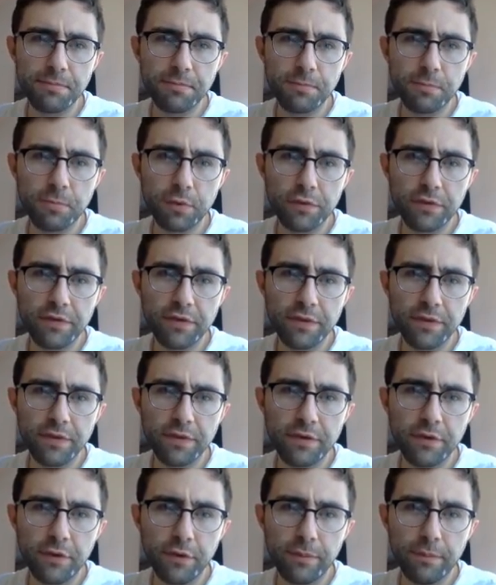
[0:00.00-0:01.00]
what's in the
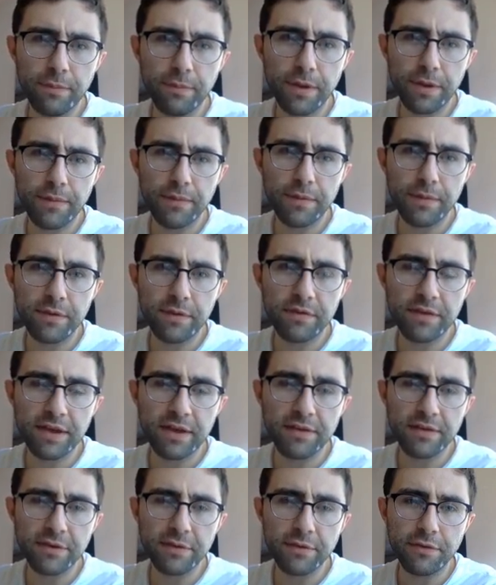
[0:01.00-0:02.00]
top bit and stick
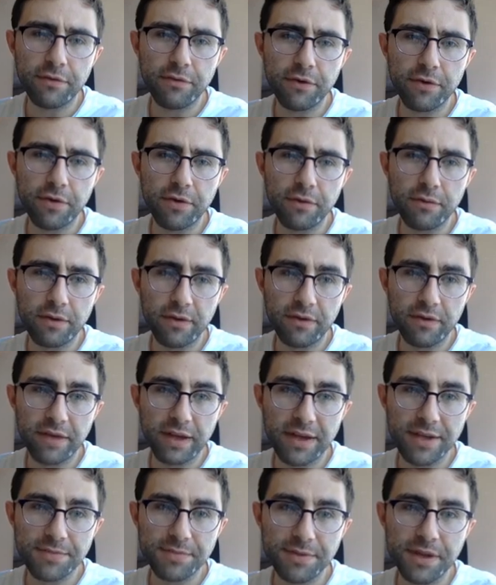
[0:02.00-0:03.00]
it down the front when it's an
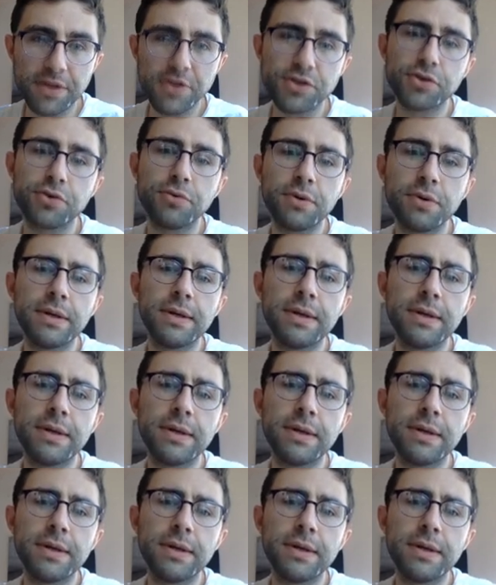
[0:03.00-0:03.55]
exponential.